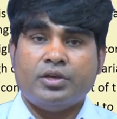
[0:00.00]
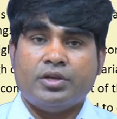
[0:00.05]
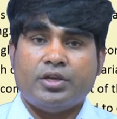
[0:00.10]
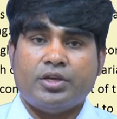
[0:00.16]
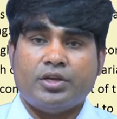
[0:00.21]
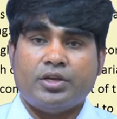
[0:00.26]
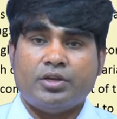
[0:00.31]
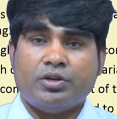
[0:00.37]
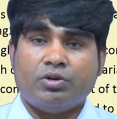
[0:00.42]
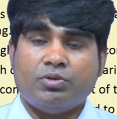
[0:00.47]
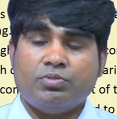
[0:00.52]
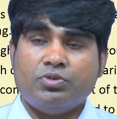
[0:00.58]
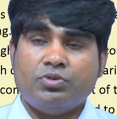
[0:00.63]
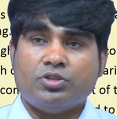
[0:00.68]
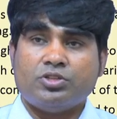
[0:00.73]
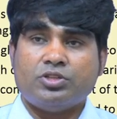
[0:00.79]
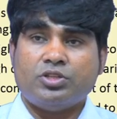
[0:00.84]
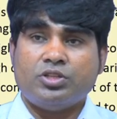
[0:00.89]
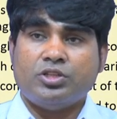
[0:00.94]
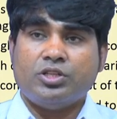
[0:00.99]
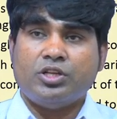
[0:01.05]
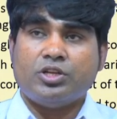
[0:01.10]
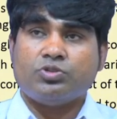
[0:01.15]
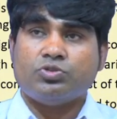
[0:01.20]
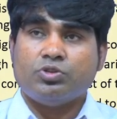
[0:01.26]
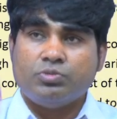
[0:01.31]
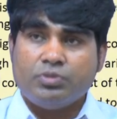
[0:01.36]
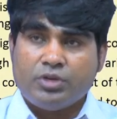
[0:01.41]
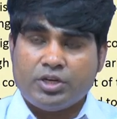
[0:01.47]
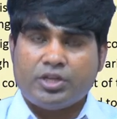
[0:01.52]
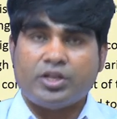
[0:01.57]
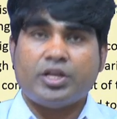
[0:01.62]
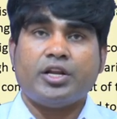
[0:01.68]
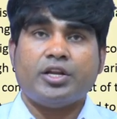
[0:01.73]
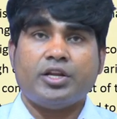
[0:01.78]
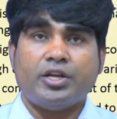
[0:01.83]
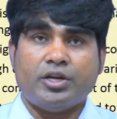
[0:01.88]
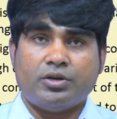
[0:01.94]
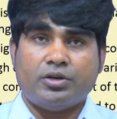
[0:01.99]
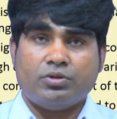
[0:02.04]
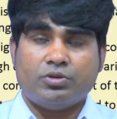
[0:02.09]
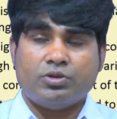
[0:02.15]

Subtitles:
and obviously there should be a target.